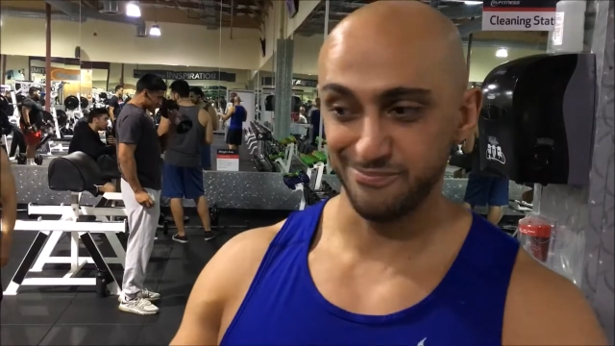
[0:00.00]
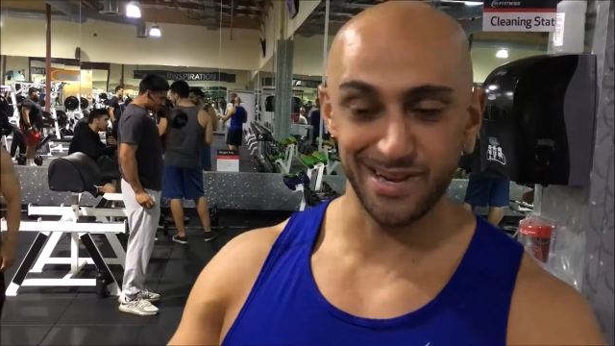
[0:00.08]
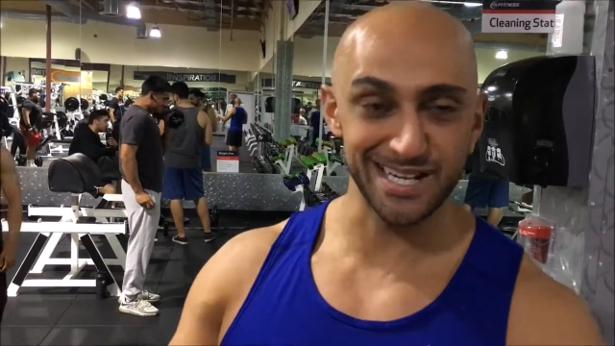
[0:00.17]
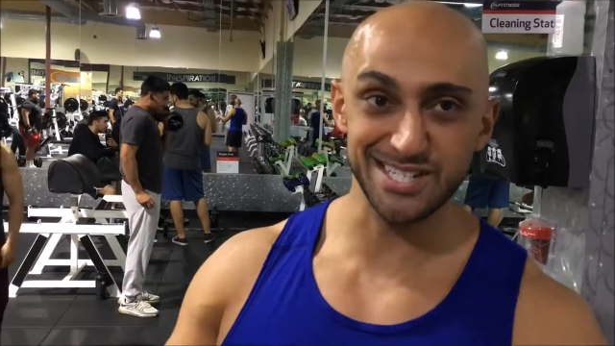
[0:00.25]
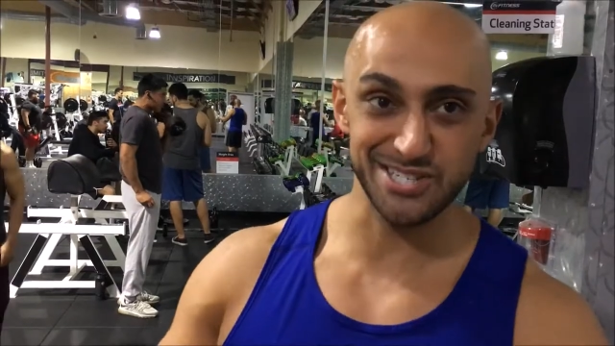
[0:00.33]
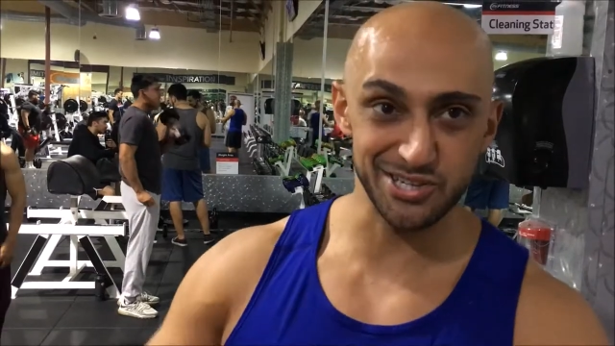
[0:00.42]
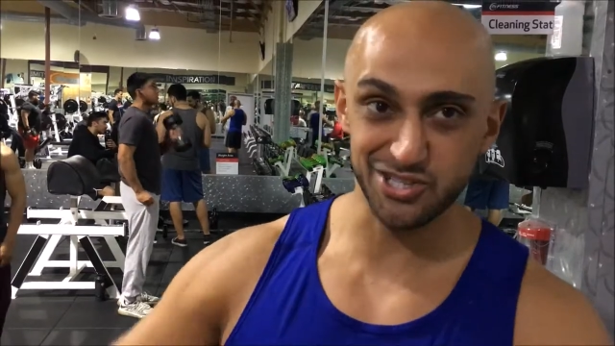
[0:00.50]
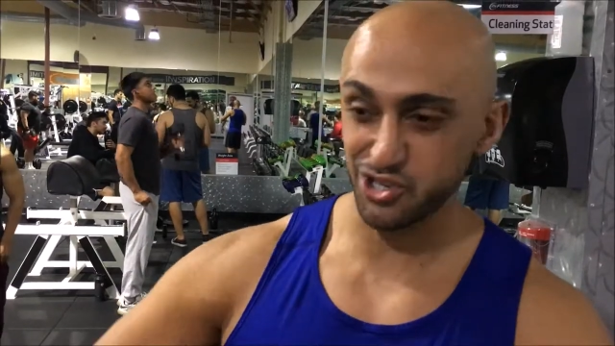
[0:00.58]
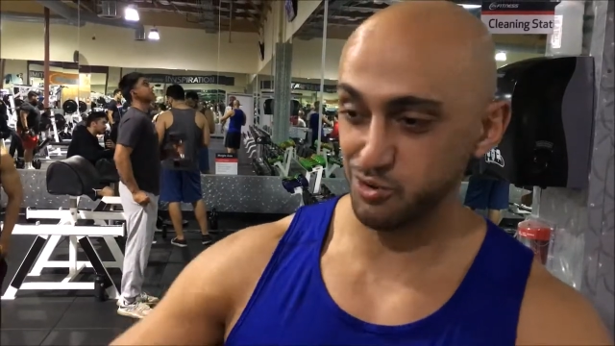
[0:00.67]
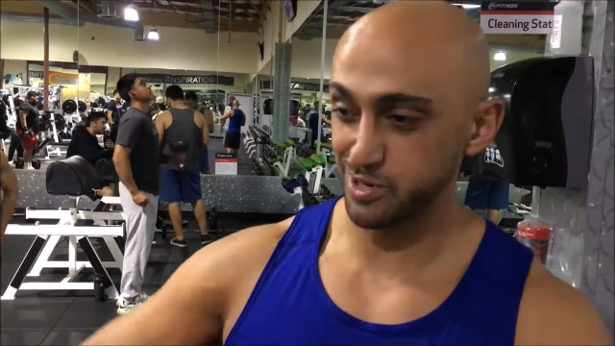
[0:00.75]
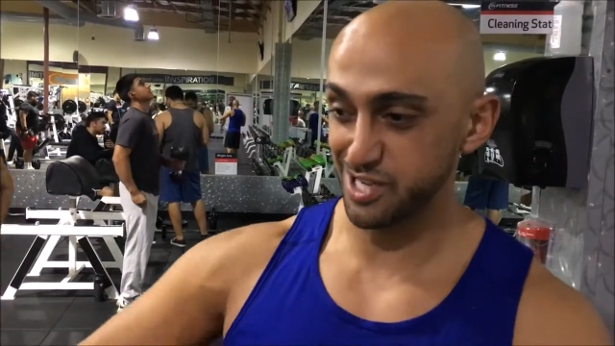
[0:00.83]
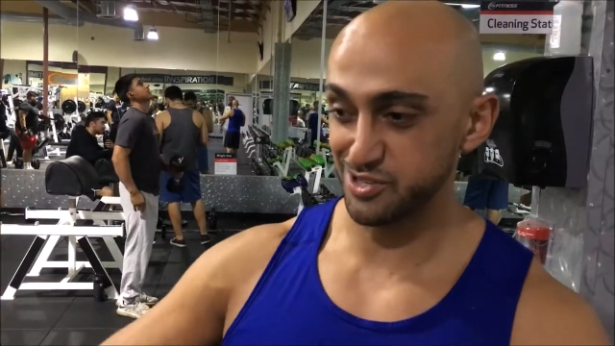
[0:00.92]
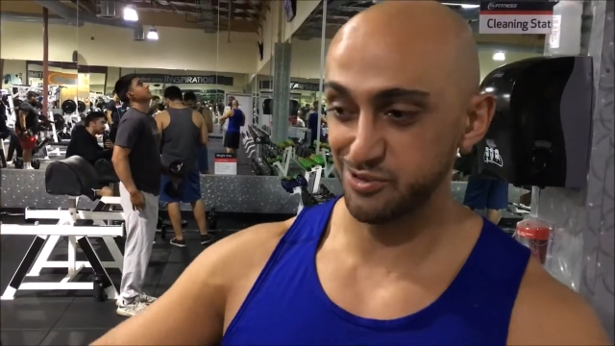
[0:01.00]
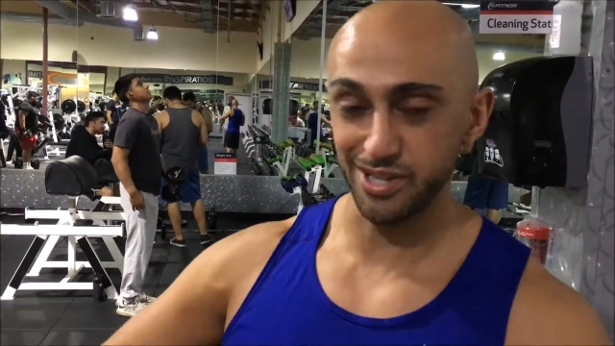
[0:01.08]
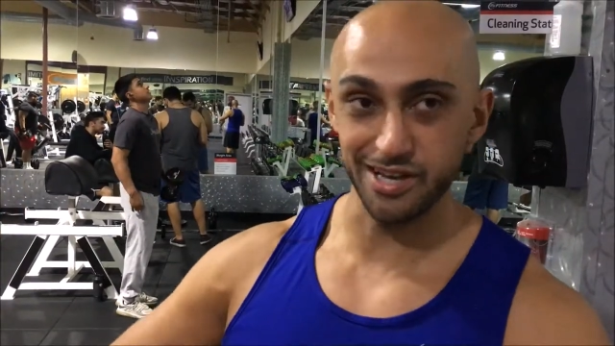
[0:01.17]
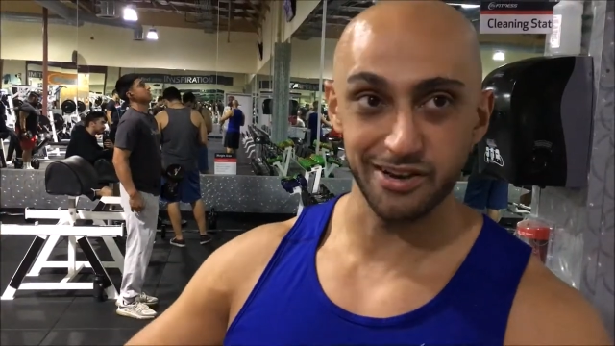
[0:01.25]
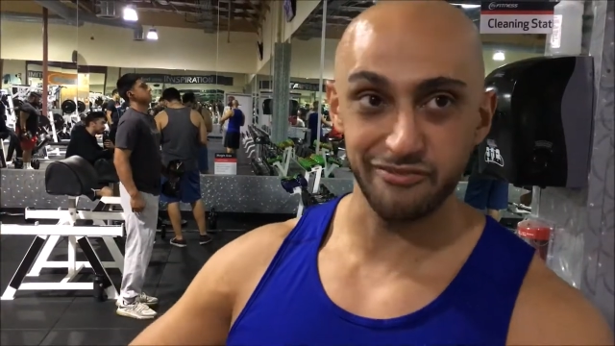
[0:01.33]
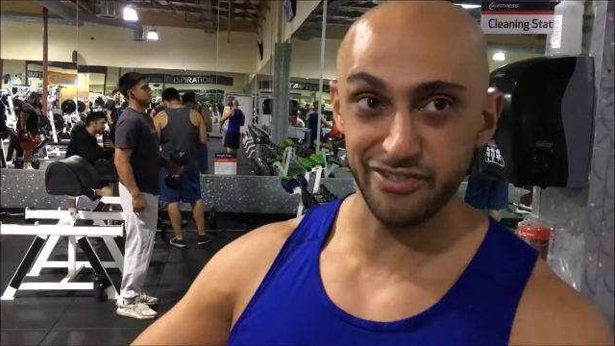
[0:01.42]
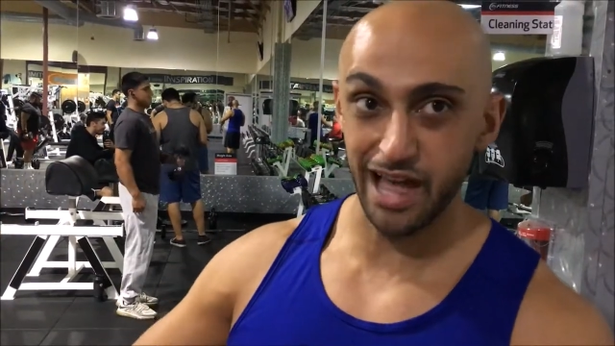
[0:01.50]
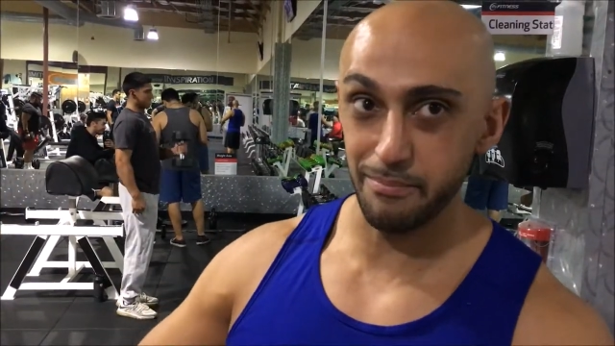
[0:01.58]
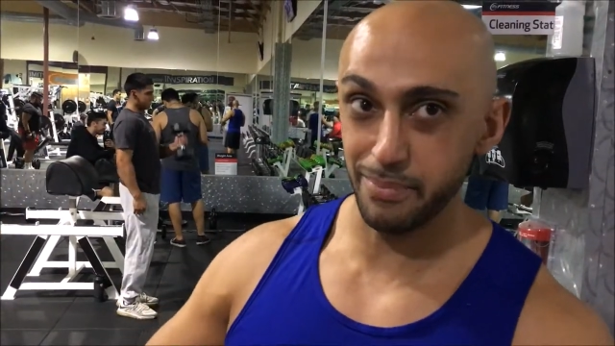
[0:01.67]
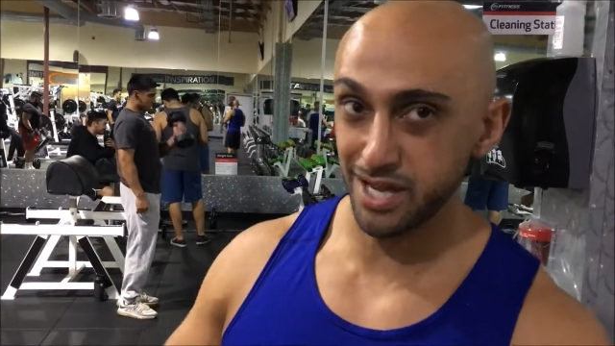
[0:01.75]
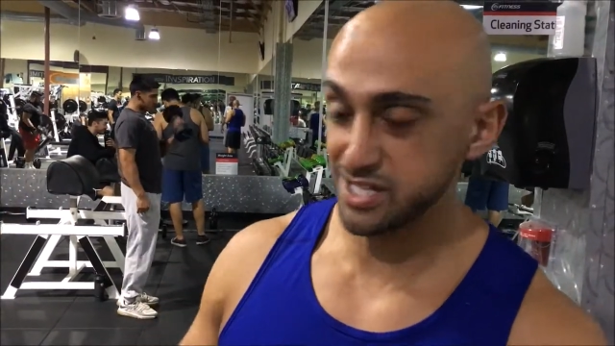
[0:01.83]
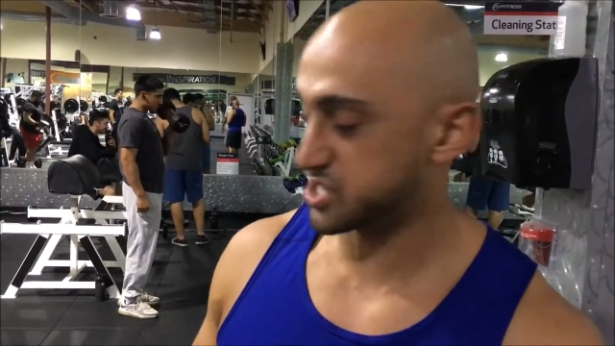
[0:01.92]
my knee surgery when I do the
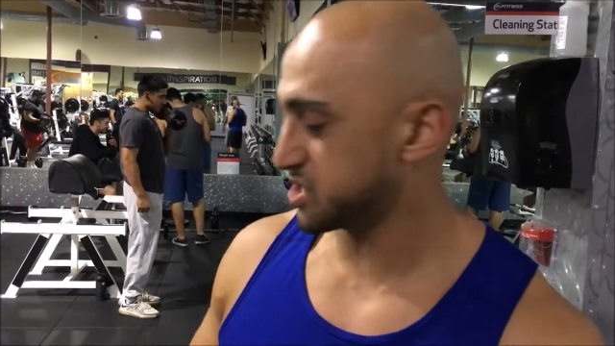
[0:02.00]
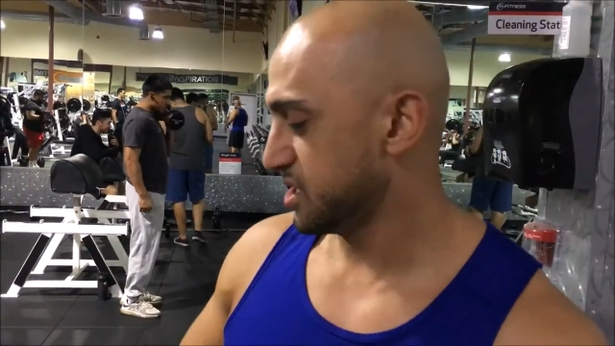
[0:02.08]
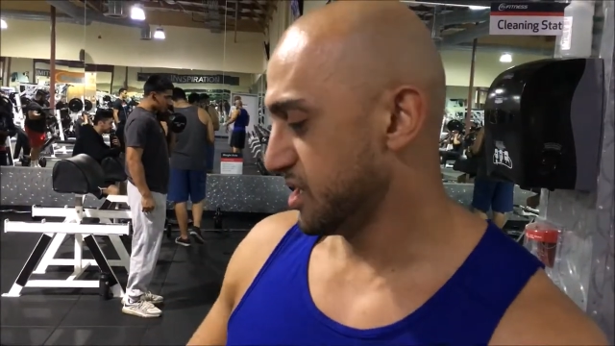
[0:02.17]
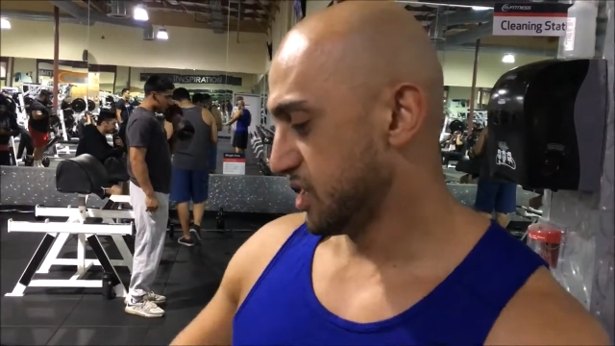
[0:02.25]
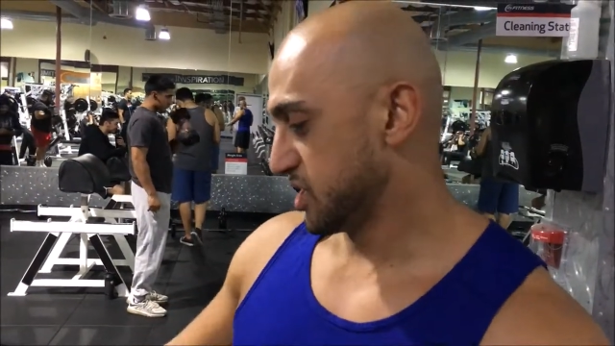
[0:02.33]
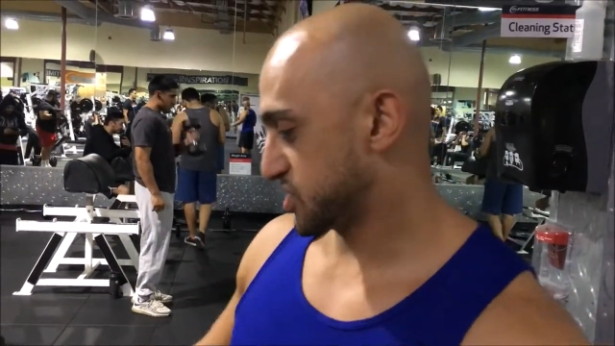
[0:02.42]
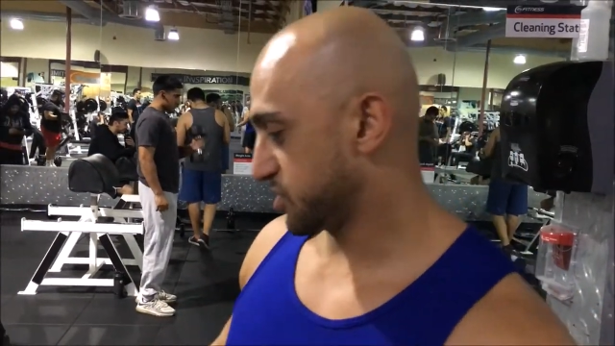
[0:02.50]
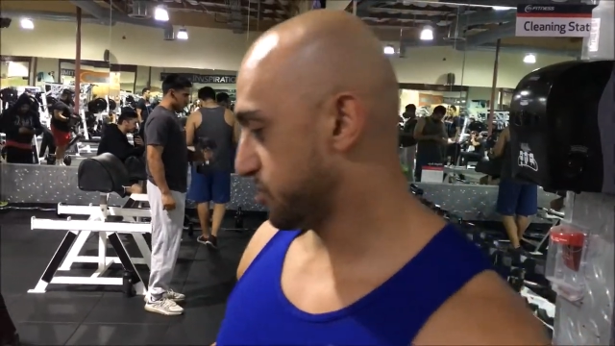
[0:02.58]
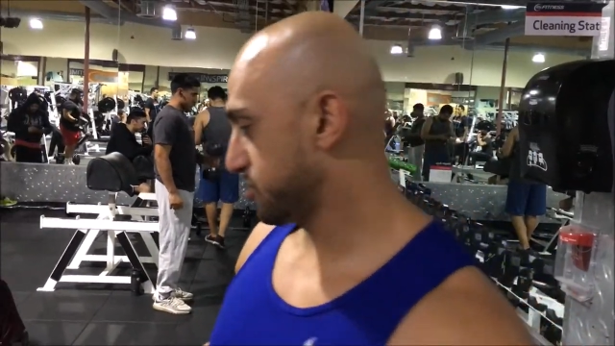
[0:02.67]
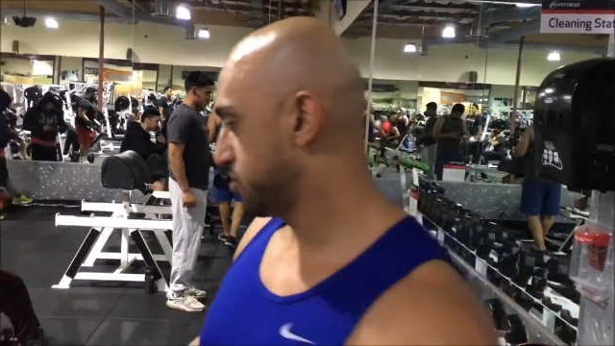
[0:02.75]
flat bench. So